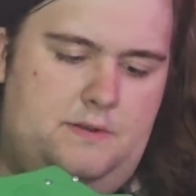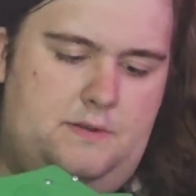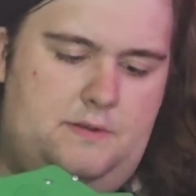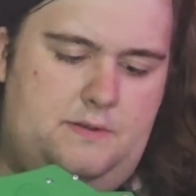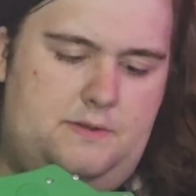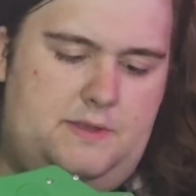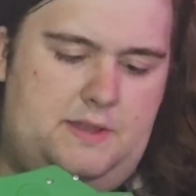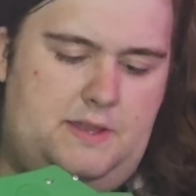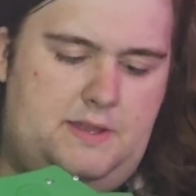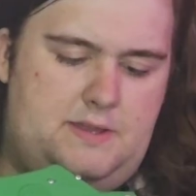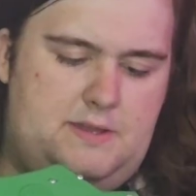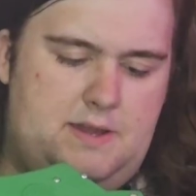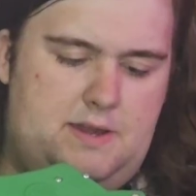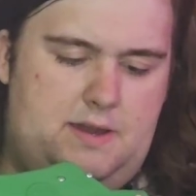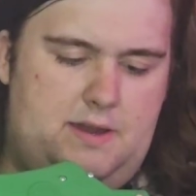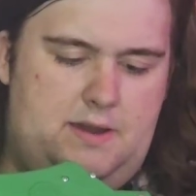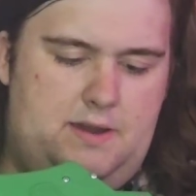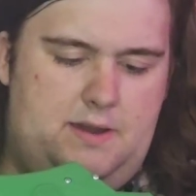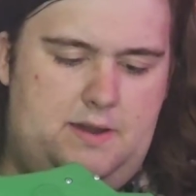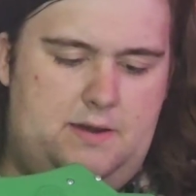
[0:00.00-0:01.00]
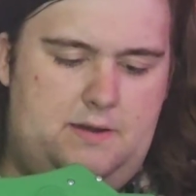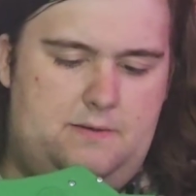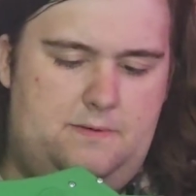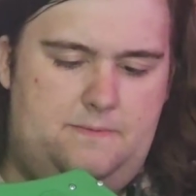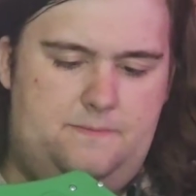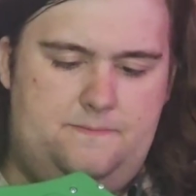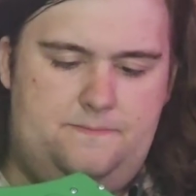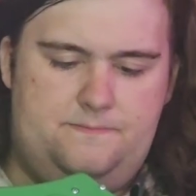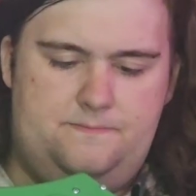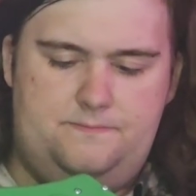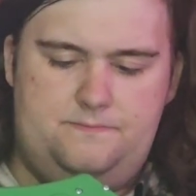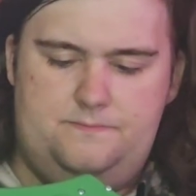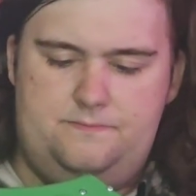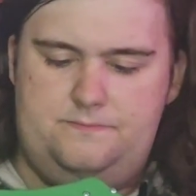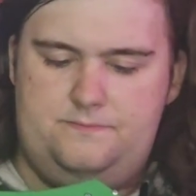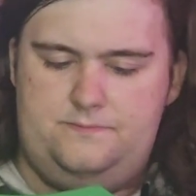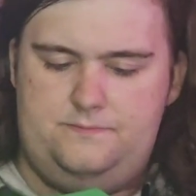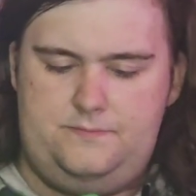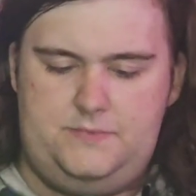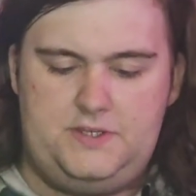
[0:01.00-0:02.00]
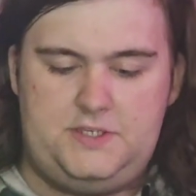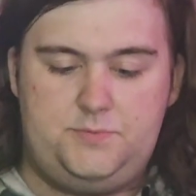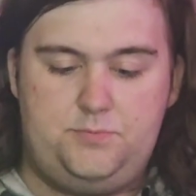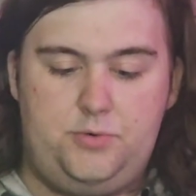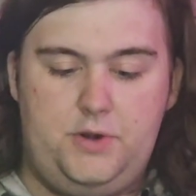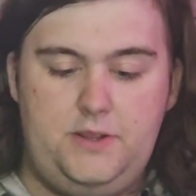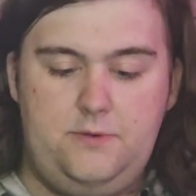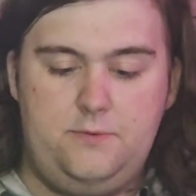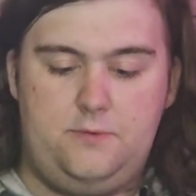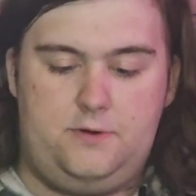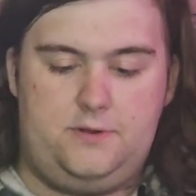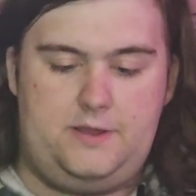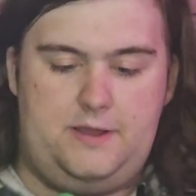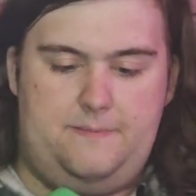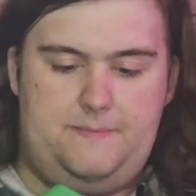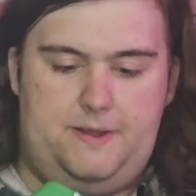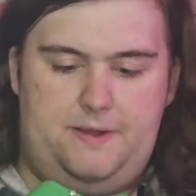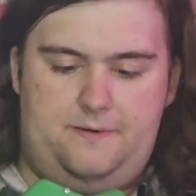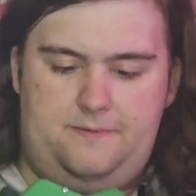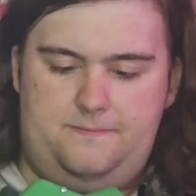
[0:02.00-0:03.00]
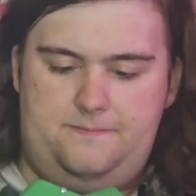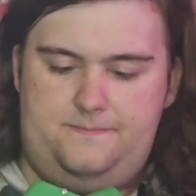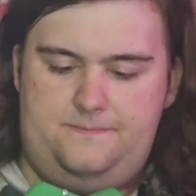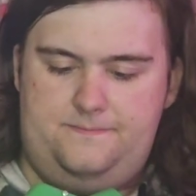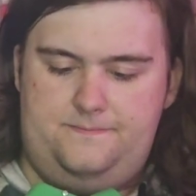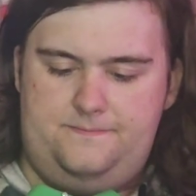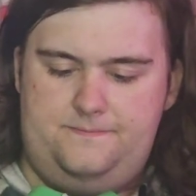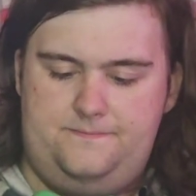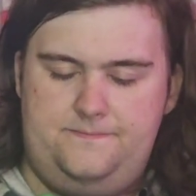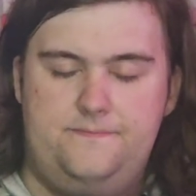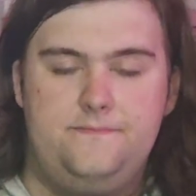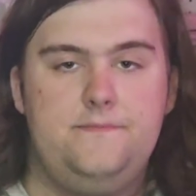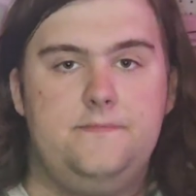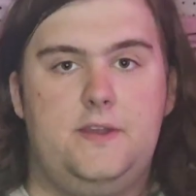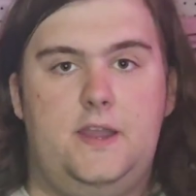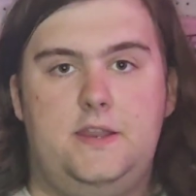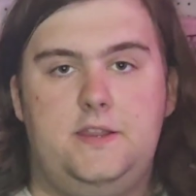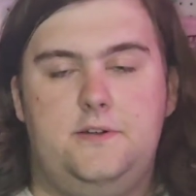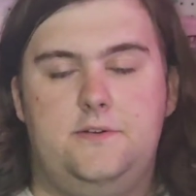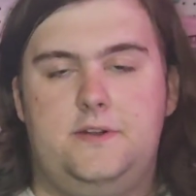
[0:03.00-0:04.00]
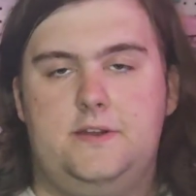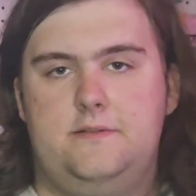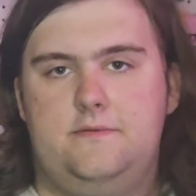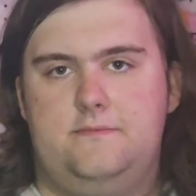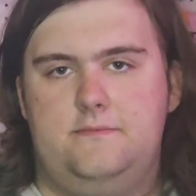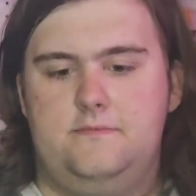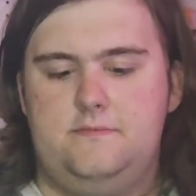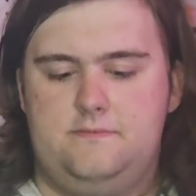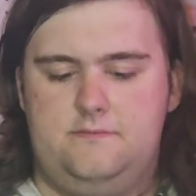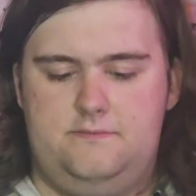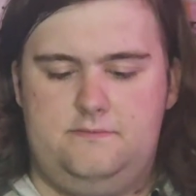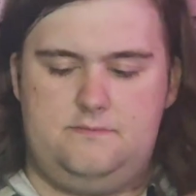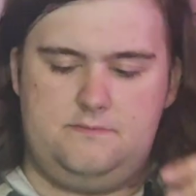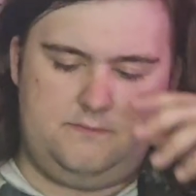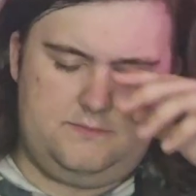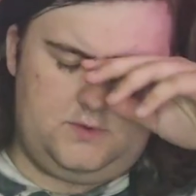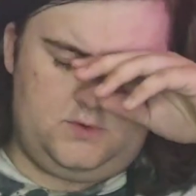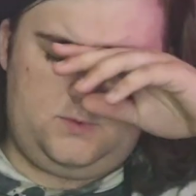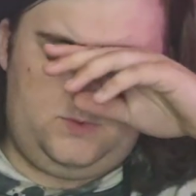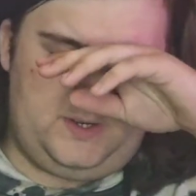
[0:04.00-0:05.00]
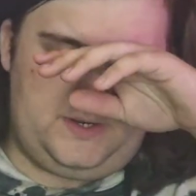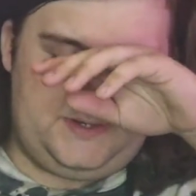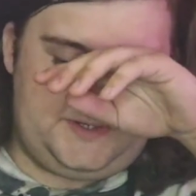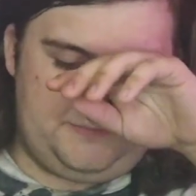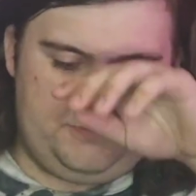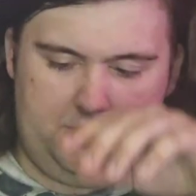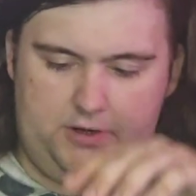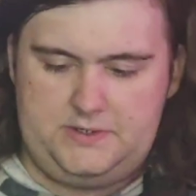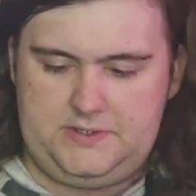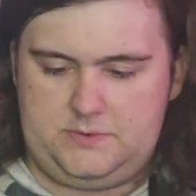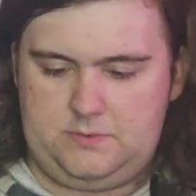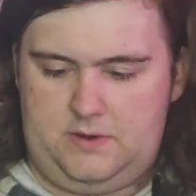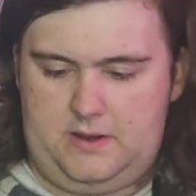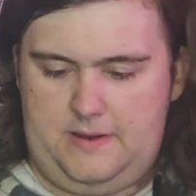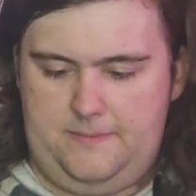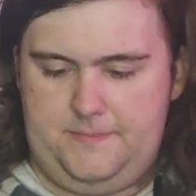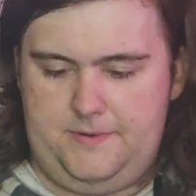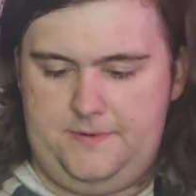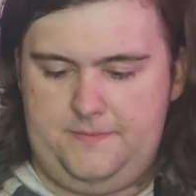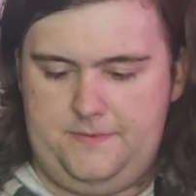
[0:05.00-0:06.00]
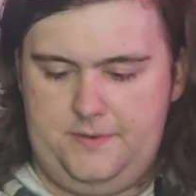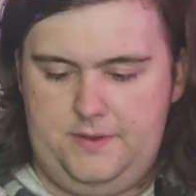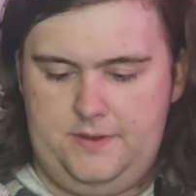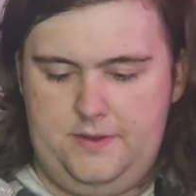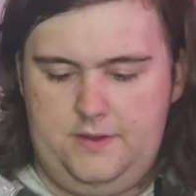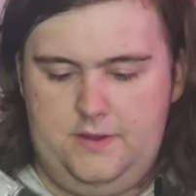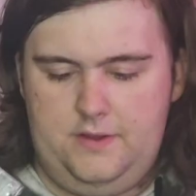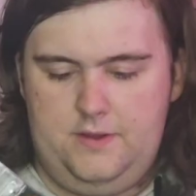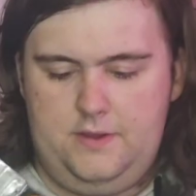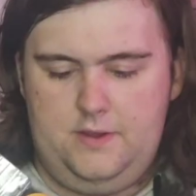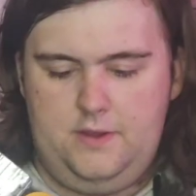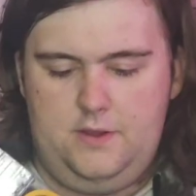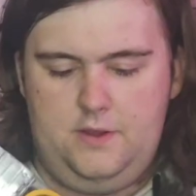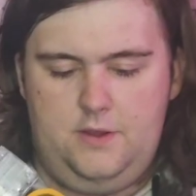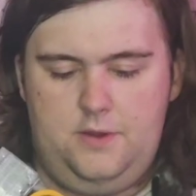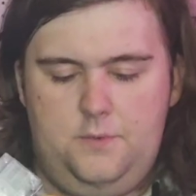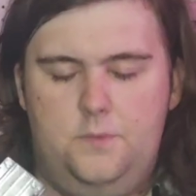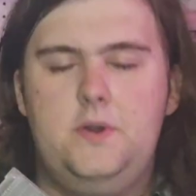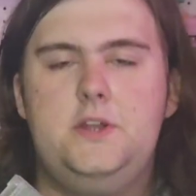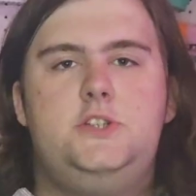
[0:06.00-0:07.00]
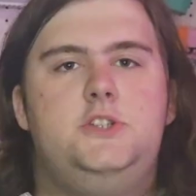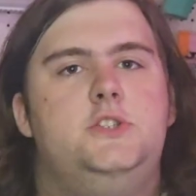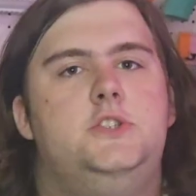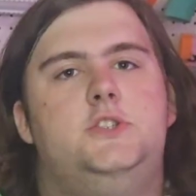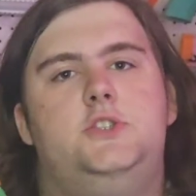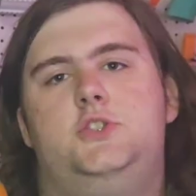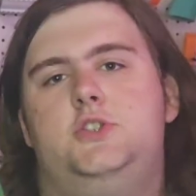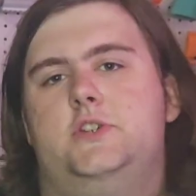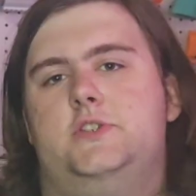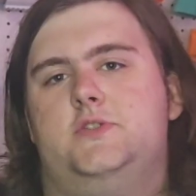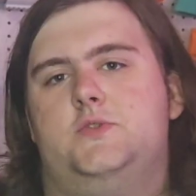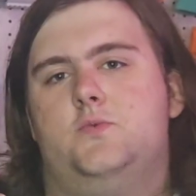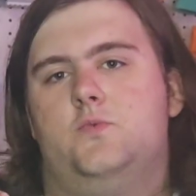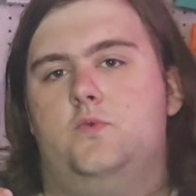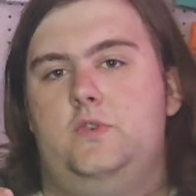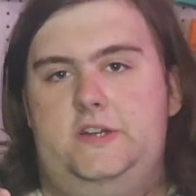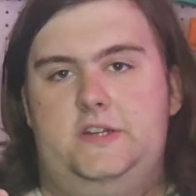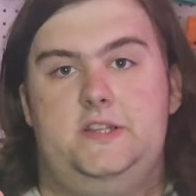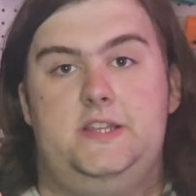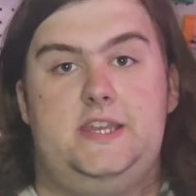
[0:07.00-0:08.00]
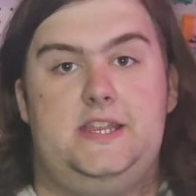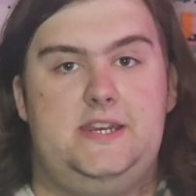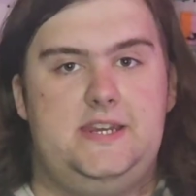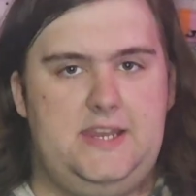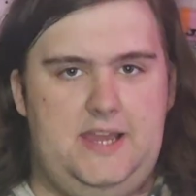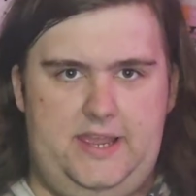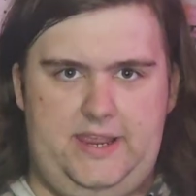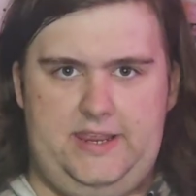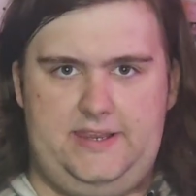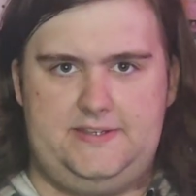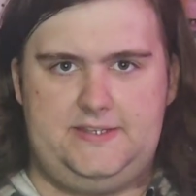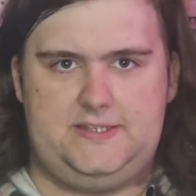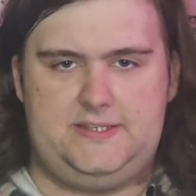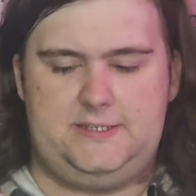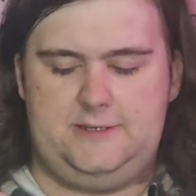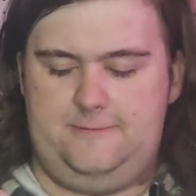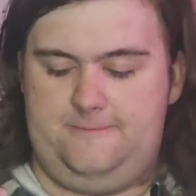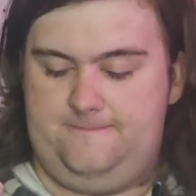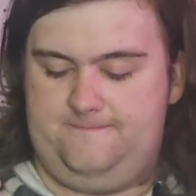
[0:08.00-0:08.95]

The spring will come out, and you can quick spring swap, which is just really nice.